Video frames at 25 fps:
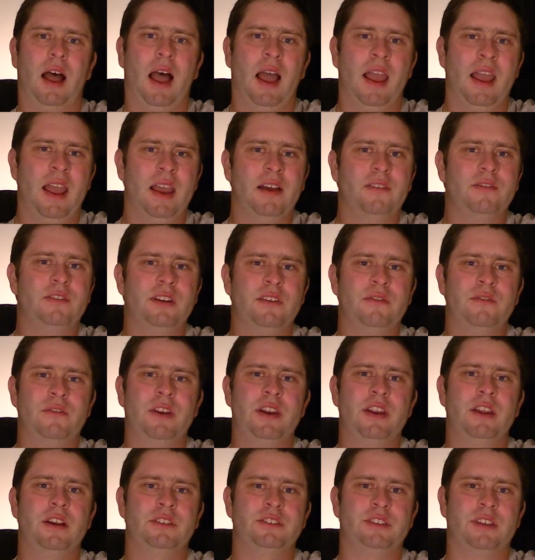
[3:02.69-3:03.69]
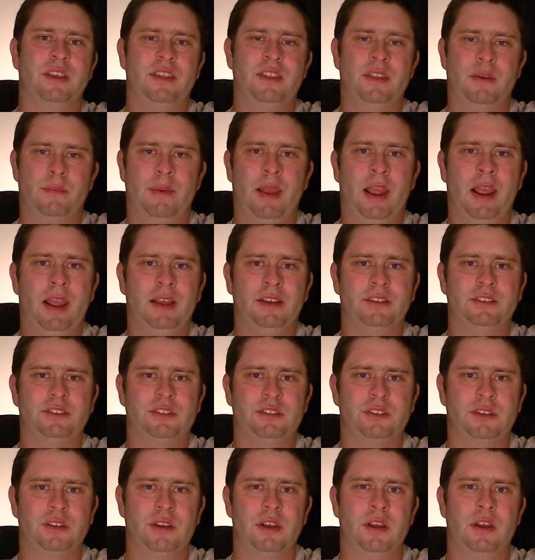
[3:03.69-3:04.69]
I have done videos in the
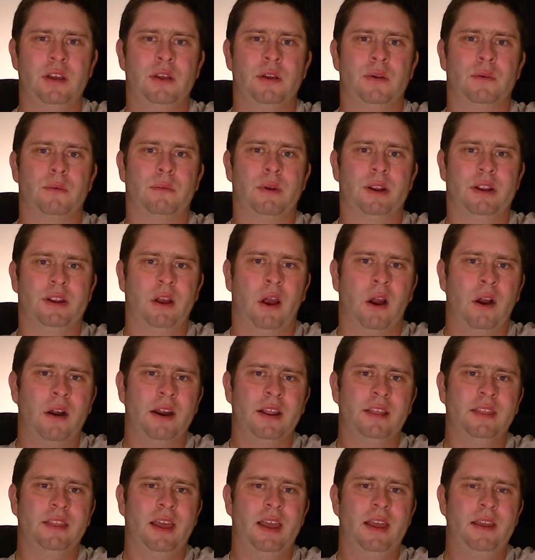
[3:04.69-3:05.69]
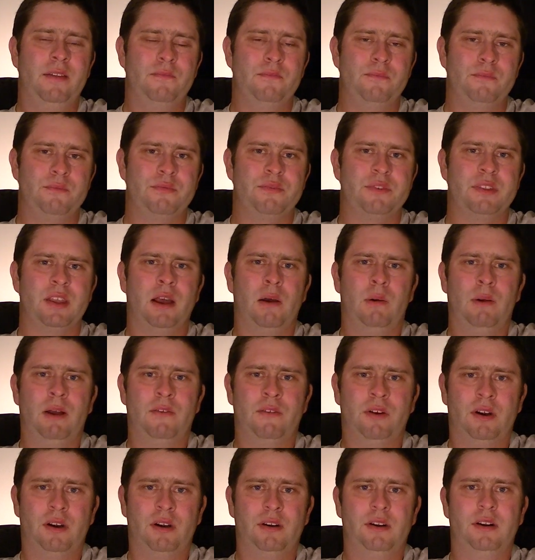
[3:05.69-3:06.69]
past regarding that.
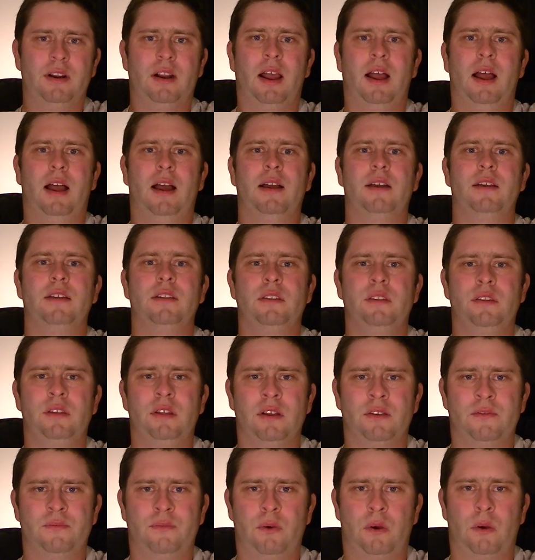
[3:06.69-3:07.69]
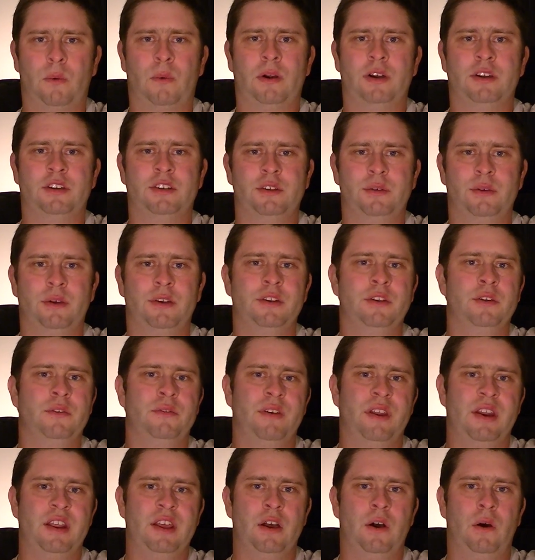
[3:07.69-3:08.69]
However, look forward to a new
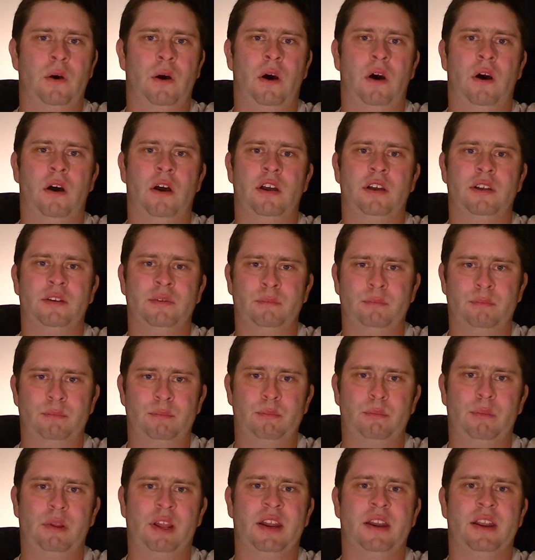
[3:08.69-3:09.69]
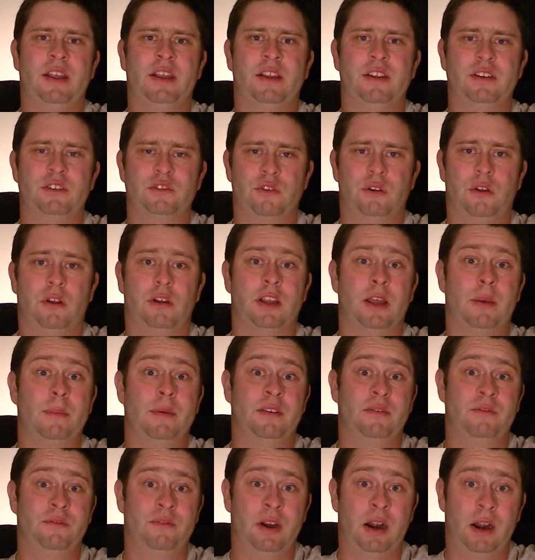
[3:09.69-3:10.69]
video on bleeding control
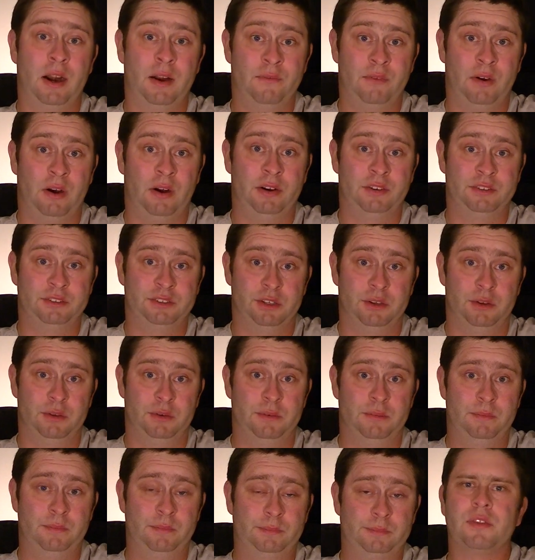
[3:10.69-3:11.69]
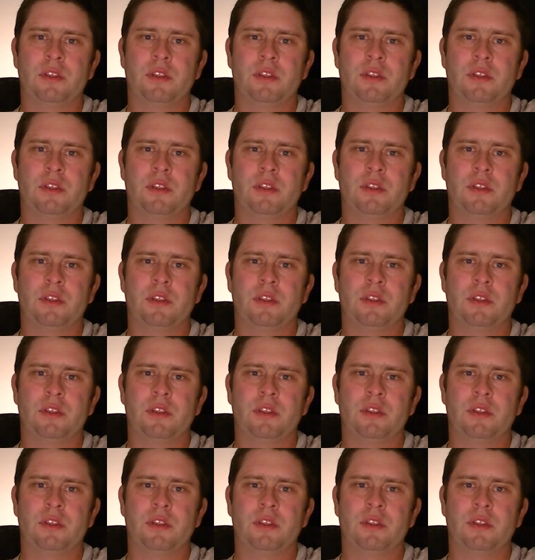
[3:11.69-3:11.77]
coming very, very soon.